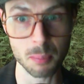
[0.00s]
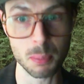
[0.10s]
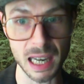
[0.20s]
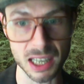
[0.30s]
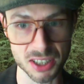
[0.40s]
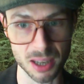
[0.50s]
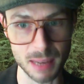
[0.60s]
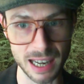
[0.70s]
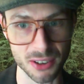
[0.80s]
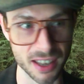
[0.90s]
pick us up
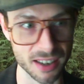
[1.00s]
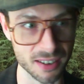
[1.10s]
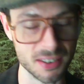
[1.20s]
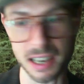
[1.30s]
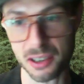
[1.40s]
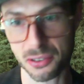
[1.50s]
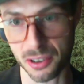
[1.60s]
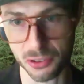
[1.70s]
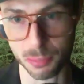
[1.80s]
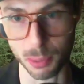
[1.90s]
now and then, take us to
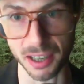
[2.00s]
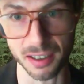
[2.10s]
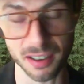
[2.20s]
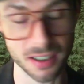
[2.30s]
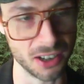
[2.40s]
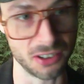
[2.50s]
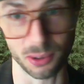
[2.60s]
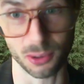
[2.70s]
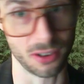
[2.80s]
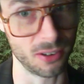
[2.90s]
the spring, because
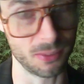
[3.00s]
it was a